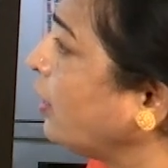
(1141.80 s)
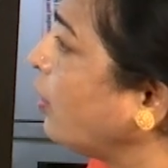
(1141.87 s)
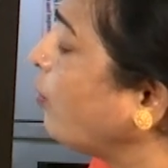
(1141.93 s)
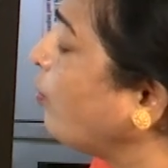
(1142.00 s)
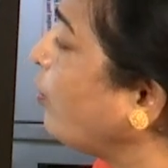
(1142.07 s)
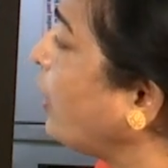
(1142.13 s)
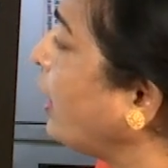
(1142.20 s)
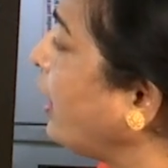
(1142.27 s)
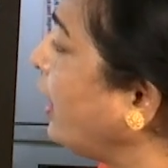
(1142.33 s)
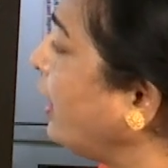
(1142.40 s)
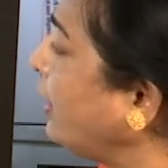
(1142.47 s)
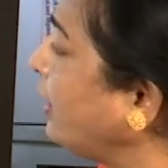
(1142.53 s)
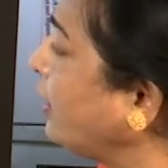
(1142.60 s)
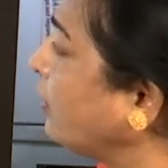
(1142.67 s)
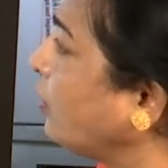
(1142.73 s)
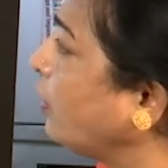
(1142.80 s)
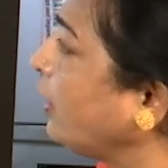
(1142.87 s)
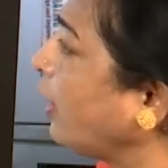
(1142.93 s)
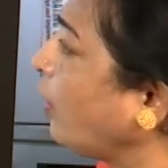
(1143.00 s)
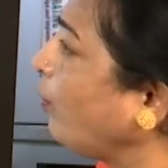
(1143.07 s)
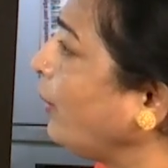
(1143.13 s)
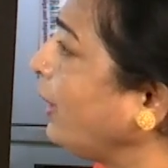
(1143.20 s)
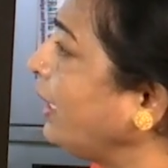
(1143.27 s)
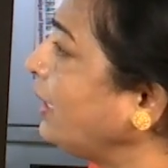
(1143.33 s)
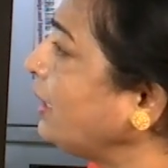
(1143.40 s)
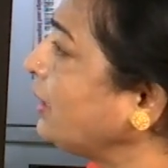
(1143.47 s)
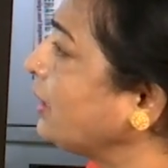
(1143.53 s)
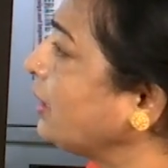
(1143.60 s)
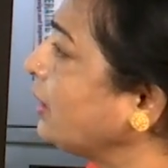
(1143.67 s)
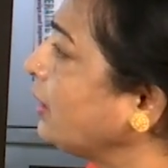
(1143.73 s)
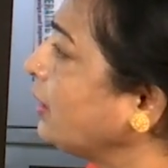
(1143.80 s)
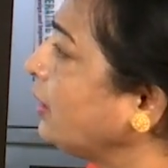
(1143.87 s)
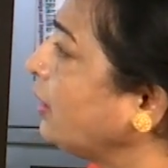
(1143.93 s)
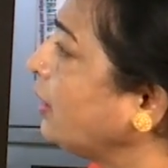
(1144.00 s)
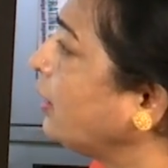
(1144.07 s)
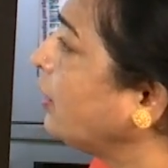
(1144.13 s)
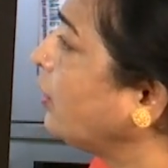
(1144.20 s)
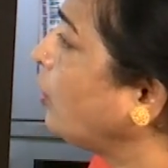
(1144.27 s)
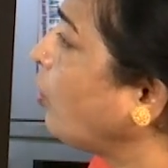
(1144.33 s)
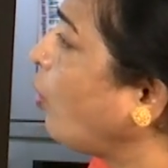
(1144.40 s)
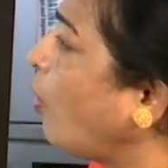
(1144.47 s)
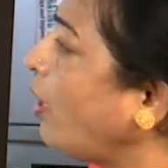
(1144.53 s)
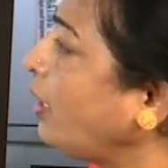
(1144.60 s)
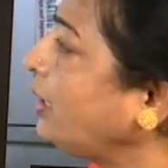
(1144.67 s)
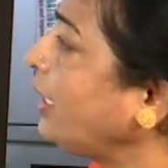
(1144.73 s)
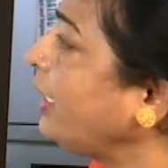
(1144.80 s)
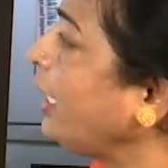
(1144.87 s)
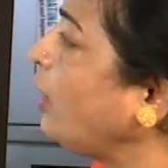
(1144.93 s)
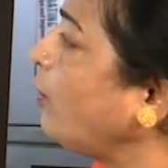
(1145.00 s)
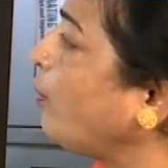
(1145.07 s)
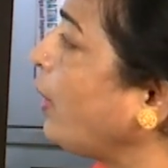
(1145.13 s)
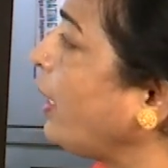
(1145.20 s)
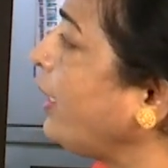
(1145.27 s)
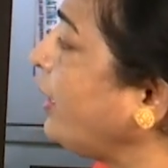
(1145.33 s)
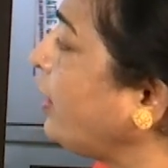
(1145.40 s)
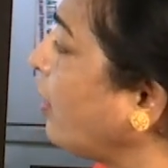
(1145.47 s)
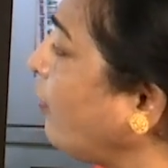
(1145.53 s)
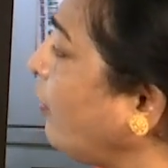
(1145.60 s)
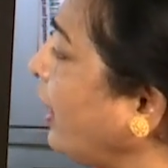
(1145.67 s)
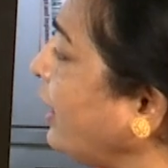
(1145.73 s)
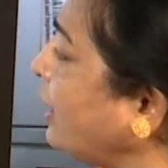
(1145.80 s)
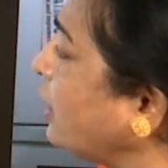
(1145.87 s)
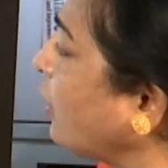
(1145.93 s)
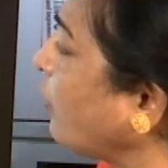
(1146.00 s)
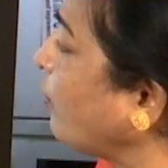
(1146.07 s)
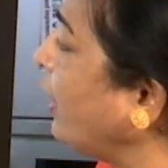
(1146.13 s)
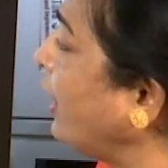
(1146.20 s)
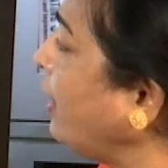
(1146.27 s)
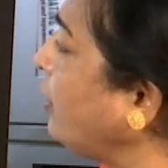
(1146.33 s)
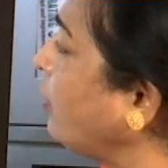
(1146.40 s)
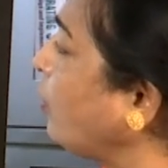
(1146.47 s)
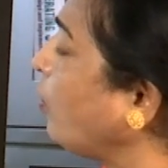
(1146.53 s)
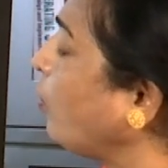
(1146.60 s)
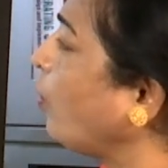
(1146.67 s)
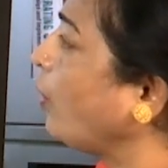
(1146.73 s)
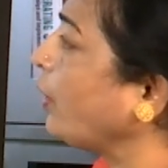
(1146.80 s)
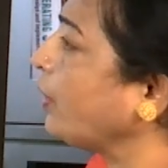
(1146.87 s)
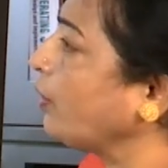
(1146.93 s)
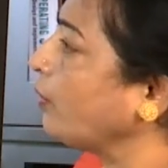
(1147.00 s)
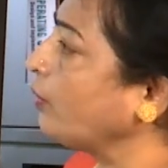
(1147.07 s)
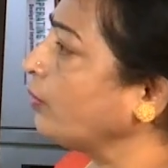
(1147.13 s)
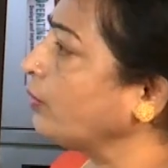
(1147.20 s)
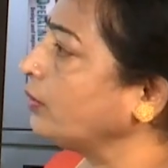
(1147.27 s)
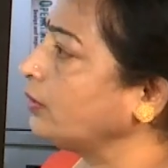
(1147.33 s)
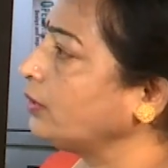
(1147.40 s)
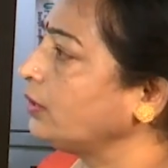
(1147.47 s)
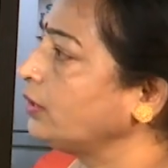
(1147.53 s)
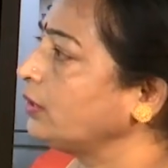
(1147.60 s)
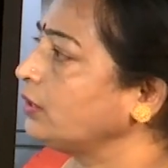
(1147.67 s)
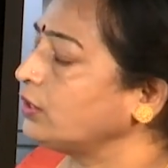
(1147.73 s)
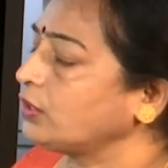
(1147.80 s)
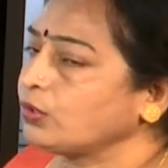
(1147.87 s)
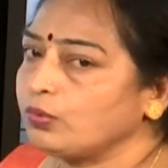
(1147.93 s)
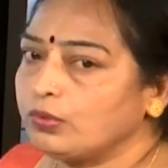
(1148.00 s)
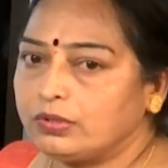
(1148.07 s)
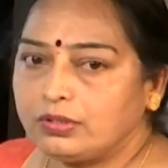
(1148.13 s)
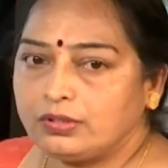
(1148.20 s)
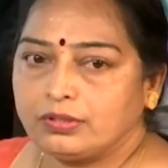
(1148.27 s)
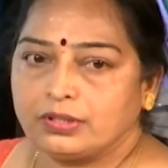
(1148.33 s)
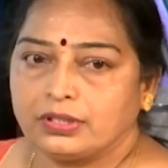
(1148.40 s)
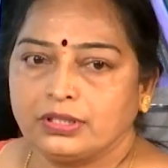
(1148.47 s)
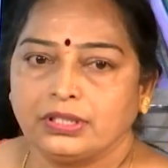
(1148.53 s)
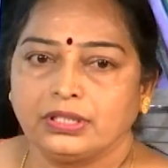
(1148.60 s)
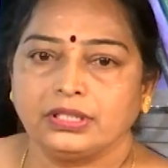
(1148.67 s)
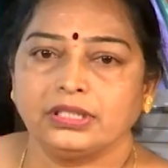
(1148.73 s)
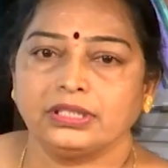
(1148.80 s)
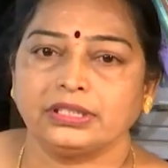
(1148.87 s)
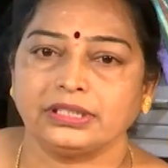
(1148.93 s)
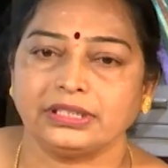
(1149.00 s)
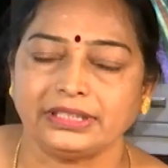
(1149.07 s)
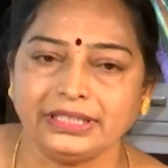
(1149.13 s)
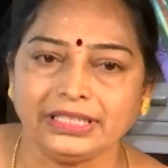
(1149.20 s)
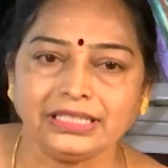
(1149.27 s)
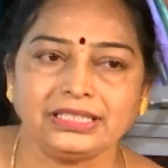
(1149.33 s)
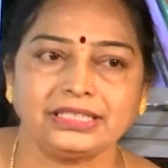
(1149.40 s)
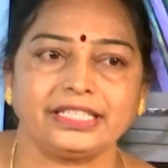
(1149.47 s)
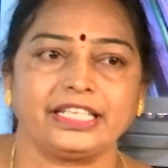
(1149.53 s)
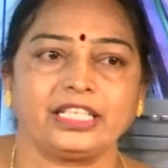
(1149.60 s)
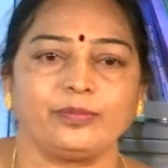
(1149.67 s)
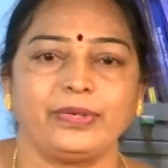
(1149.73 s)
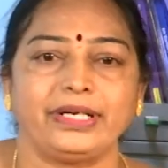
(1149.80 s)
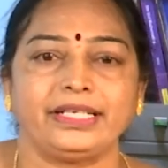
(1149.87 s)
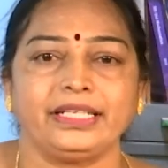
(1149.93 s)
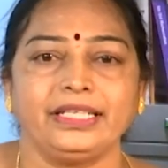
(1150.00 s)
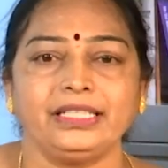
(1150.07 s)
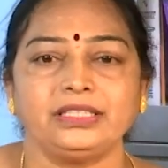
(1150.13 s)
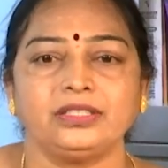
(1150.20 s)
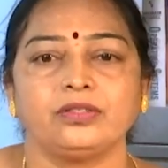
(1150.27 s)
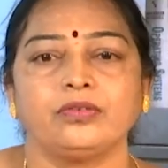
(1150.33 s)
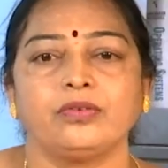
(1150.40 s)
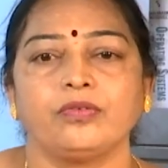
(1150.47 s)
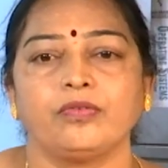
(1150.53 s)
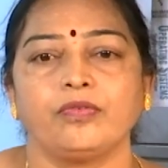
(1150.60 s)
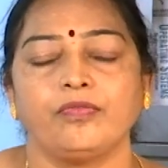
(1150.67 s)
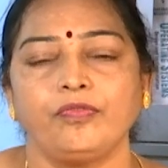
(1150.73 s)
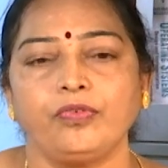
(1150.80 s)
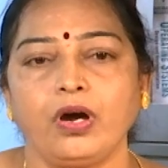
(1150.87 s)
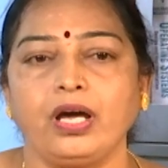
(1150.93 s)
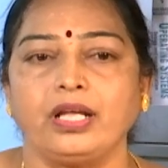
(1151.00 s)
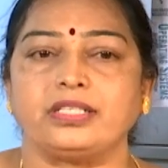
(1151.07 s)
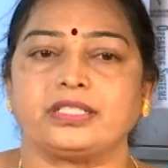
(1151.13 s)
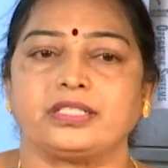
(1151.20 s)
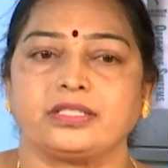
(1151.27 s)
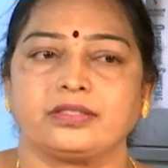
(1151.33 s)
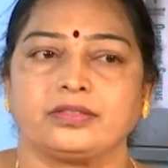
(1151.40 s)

but M is not the end point of line segment OQ. So, this statement is false.